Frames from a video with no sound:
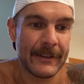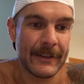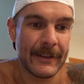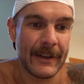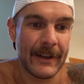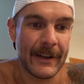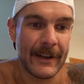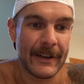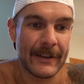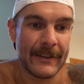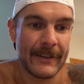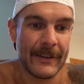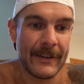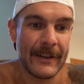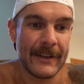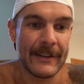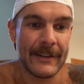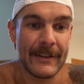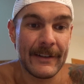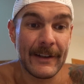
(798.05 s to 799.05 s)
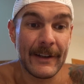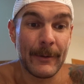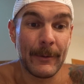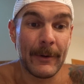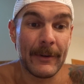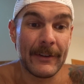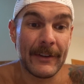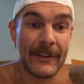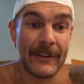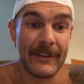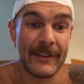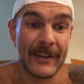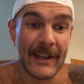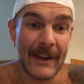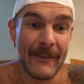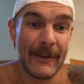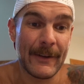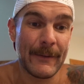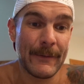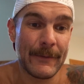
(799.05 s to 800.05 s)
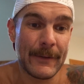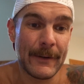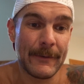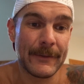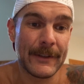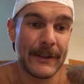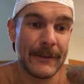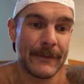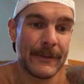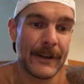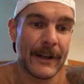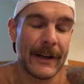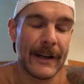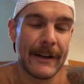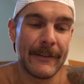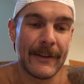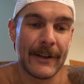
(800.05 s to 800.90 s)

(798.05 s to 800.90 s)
TT was a 7:55